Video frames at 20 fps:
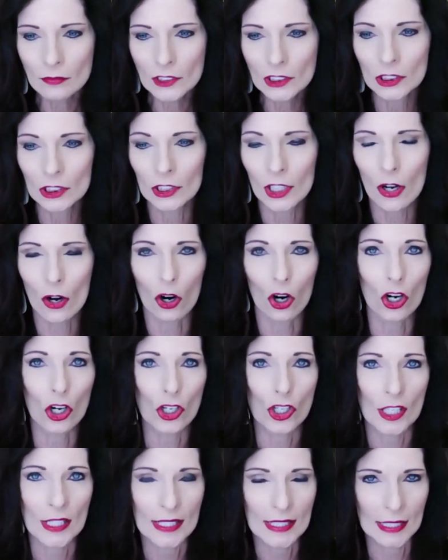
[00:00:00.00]

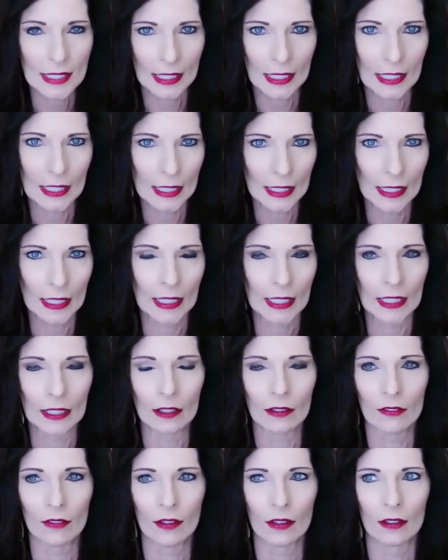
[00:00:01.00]
urgency and
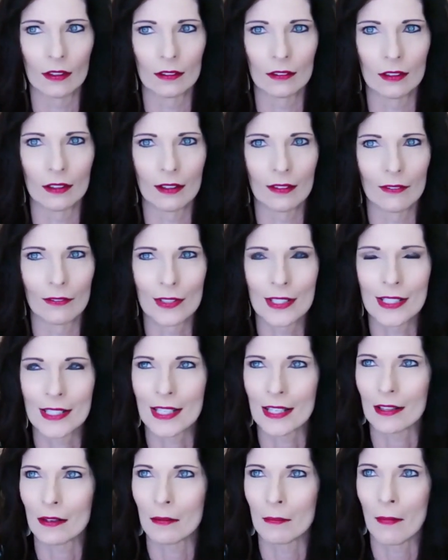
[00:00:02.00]
need, the
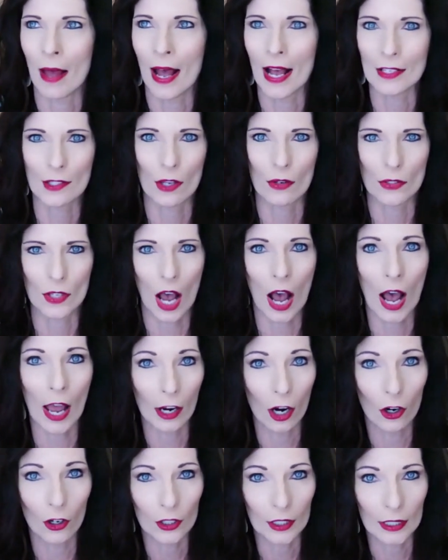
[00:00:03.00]
Maslow's
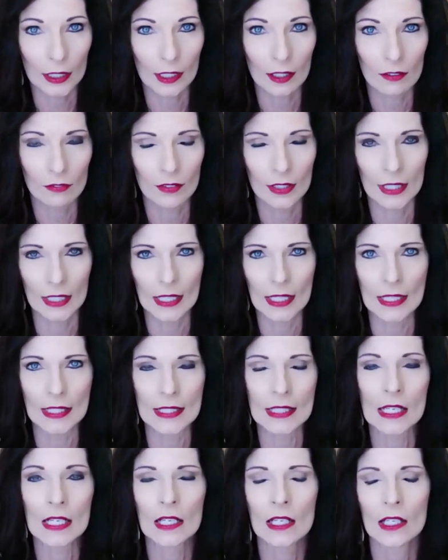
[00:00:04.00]
hierarchy of
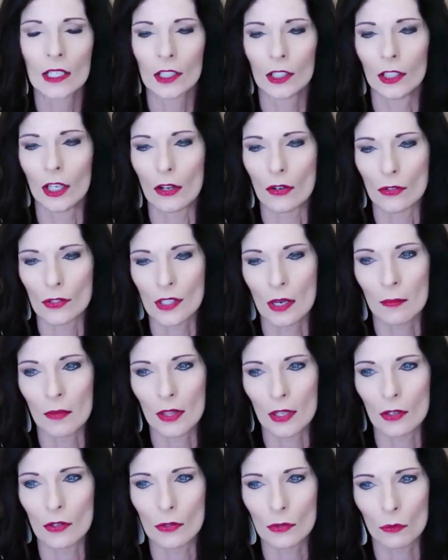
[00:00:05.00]
needs, some of
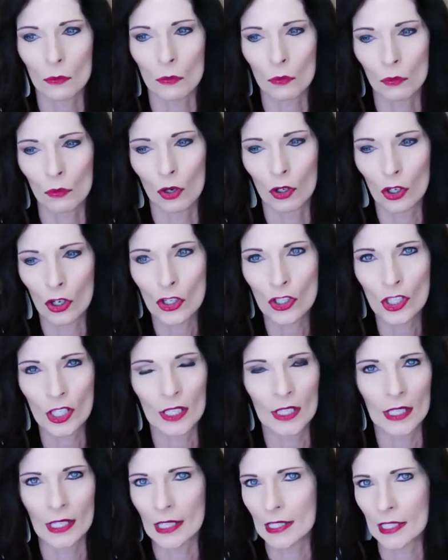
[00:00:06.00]
those
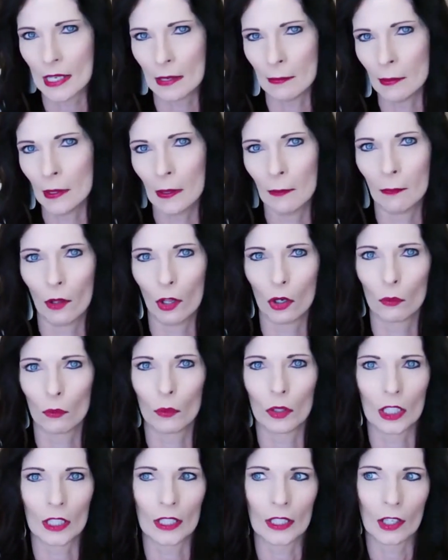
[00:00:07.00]
urgent needs that people are
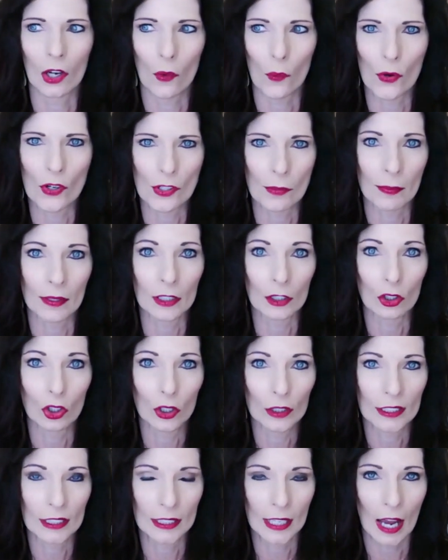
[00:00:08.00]
really going to be
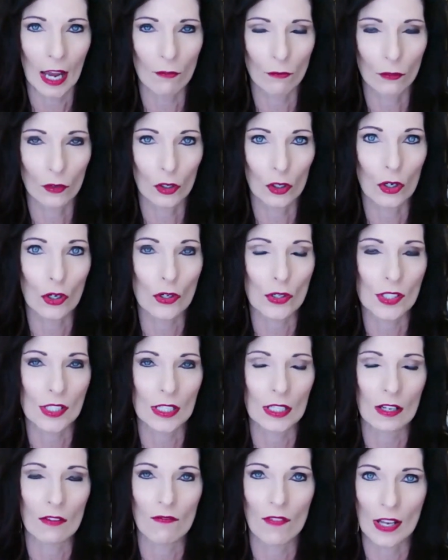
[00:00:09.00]
looking at first
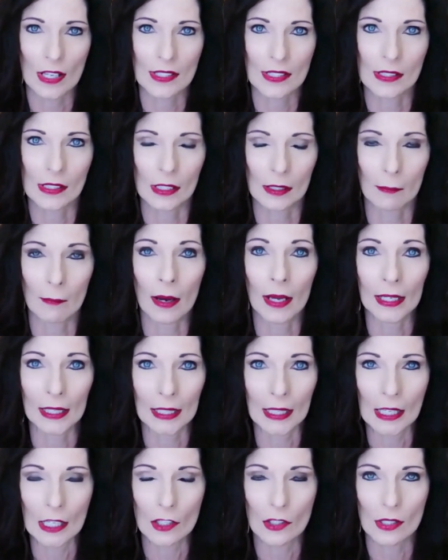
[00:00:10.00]
and investing
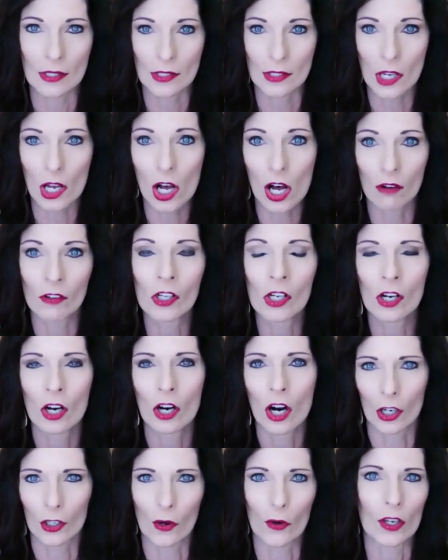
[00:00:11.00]
money in to solve
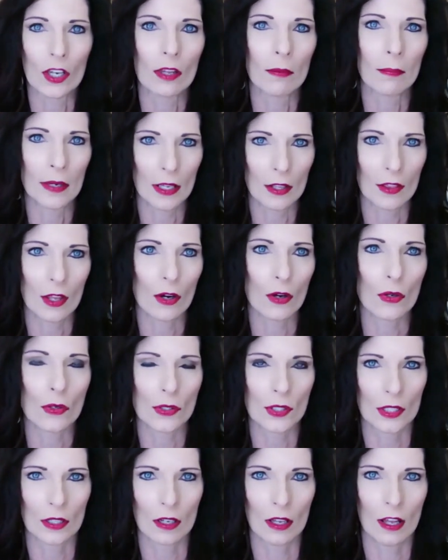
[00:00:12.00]
are going to be
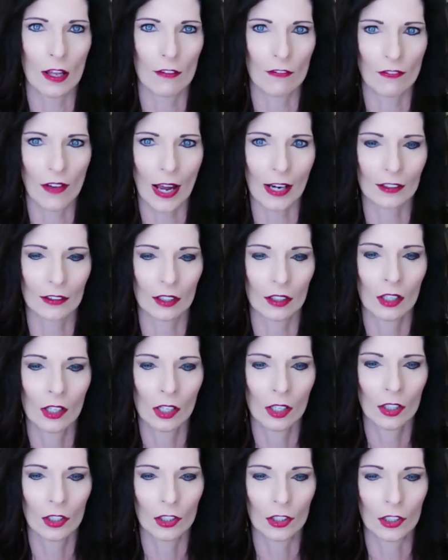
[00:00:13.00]
those that affect,
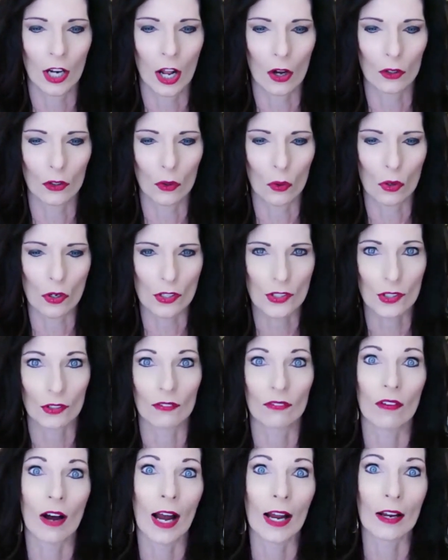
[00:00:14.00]
your
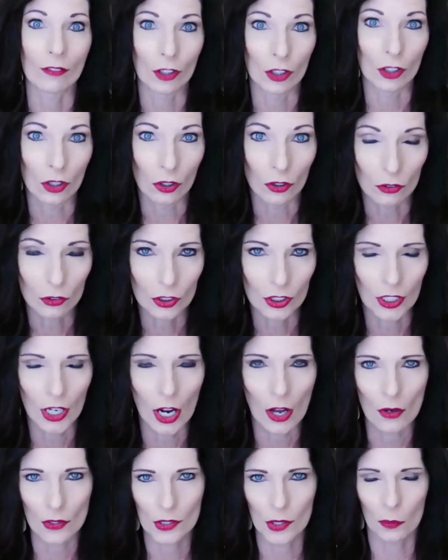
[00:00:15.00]
survival,
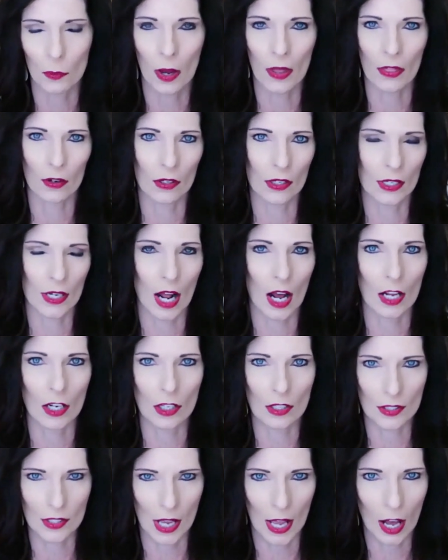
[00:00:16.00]
so whether or not
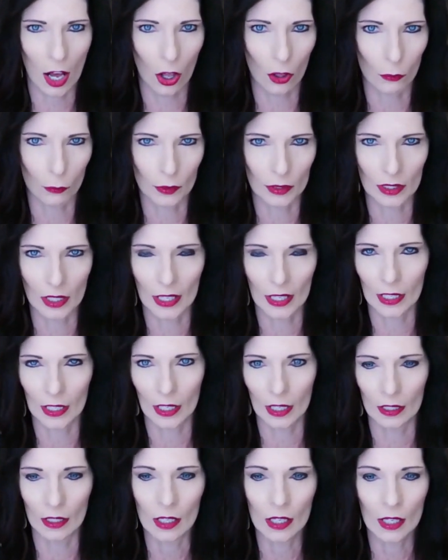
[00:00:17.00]
it's a health
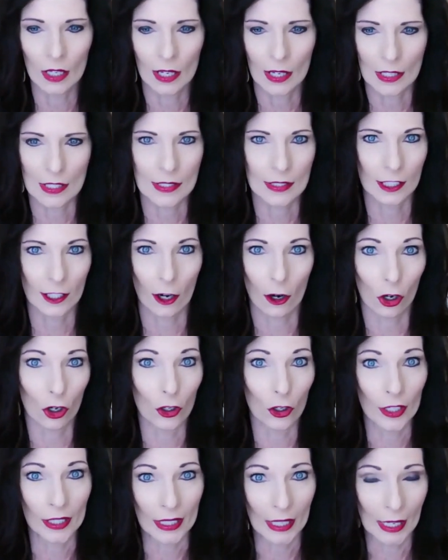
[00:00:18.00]
related, it's,
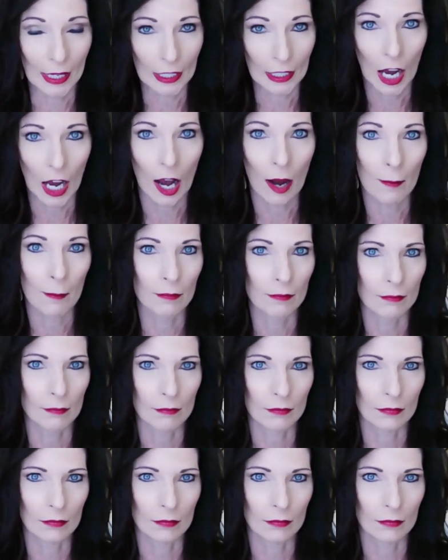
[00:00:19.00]
earning income,